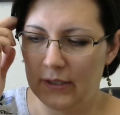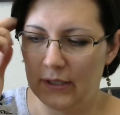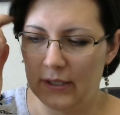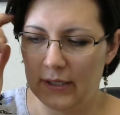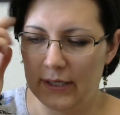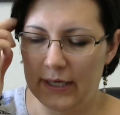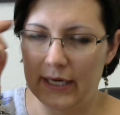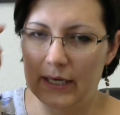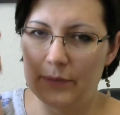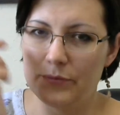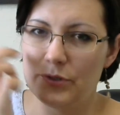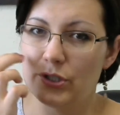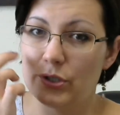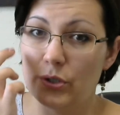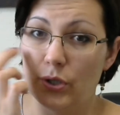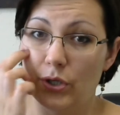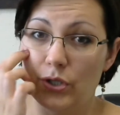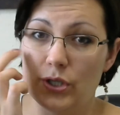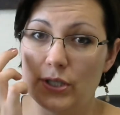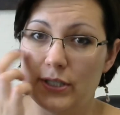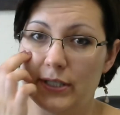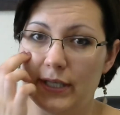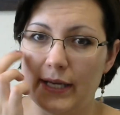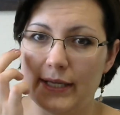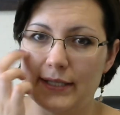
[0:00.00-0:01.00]
And I'm just going
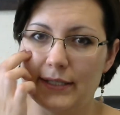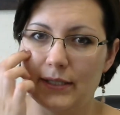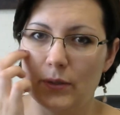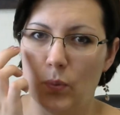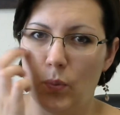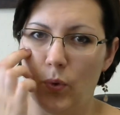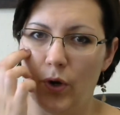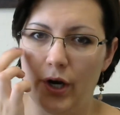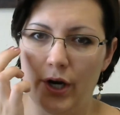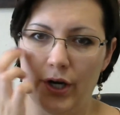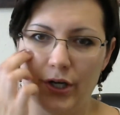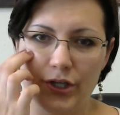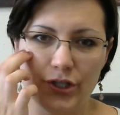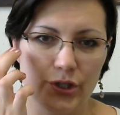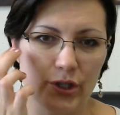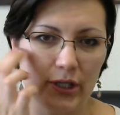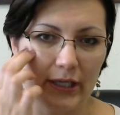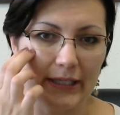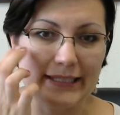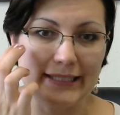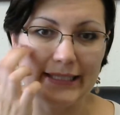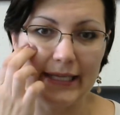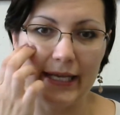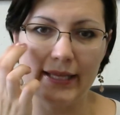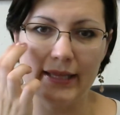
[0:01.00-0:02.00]
to say some words. You can
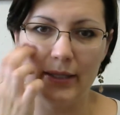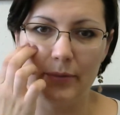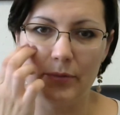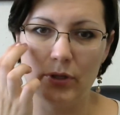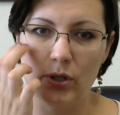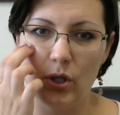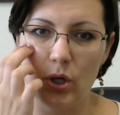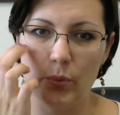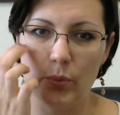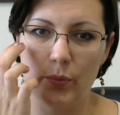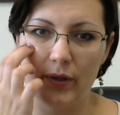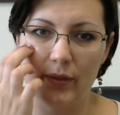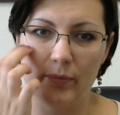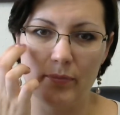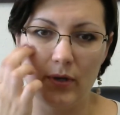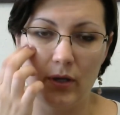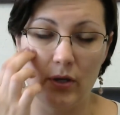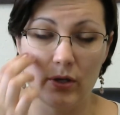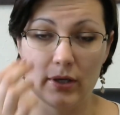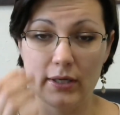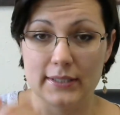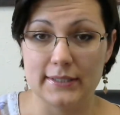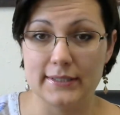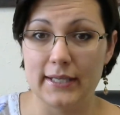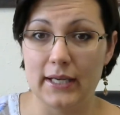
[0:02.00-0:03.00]
say them along with me. You
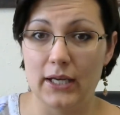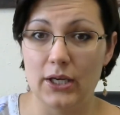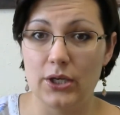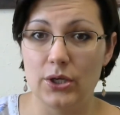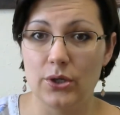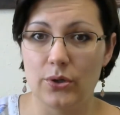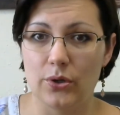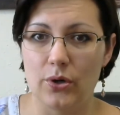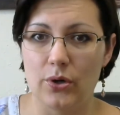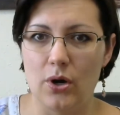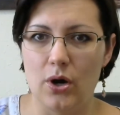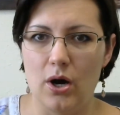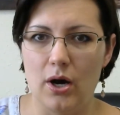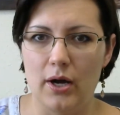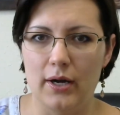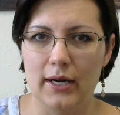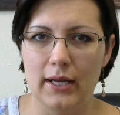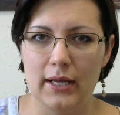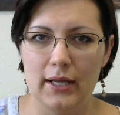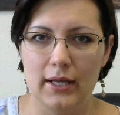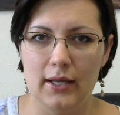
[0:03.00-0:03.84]
can say your own.